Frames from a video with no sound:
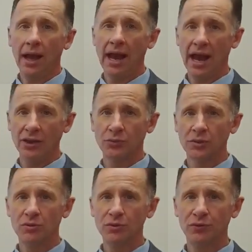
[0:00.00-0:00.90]
As we
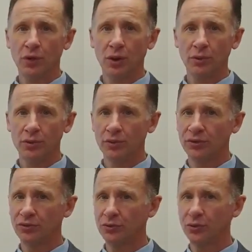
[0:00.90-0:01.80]
move forward, when
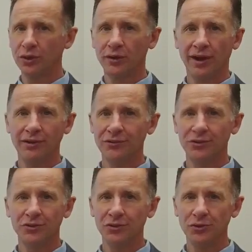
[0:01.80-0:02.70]
the school year ends
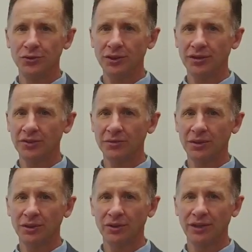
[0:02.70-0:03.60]
in June, it doesn't
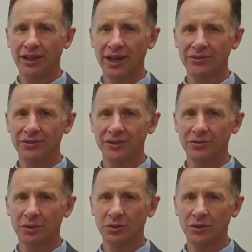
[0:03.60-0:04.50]
mean learning ends in
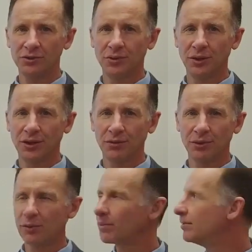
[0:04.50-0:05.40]
District
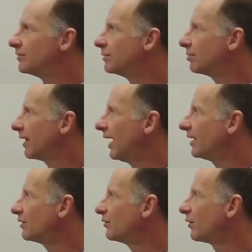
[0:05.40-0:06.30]
123. We're busy
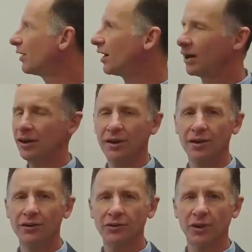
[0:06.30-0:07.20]
planning for our
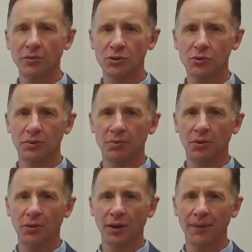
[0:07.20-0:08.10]
summer school
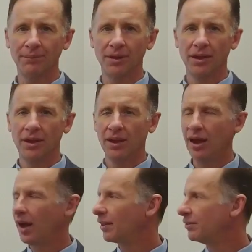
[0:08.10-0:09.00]
program.
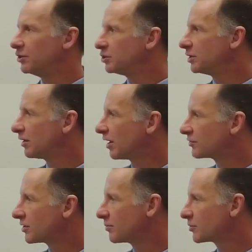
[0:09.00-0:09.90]
This year, our
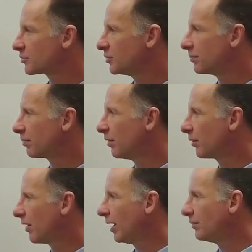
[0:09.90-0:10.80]
summer school
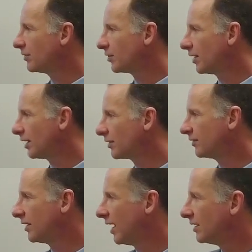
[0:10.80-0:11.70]
program is going to
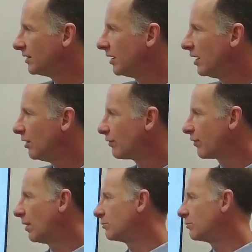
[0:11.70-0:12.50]
extend from